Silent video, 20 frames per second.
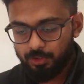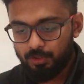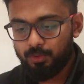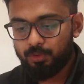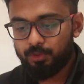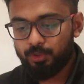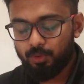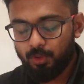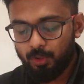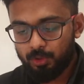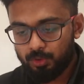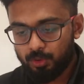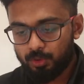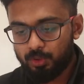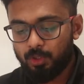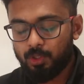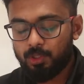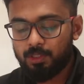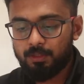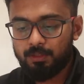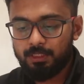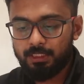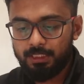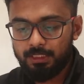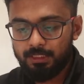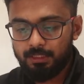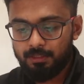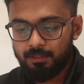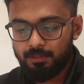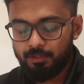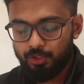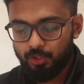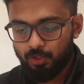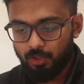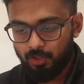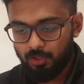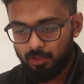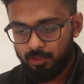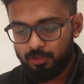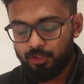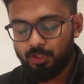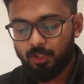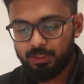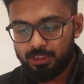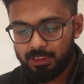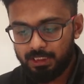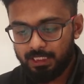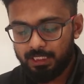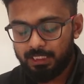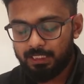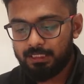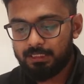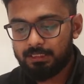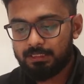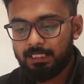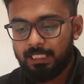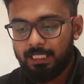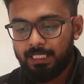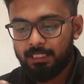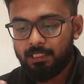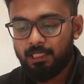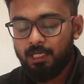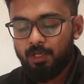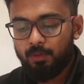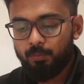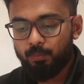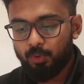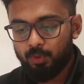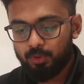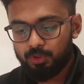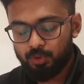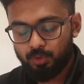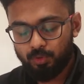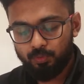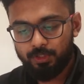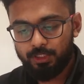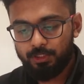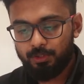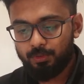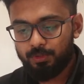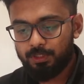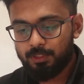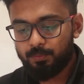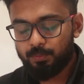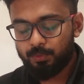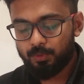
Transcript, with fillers: you, you also talk uh, in your dossier, is that both Soviet Union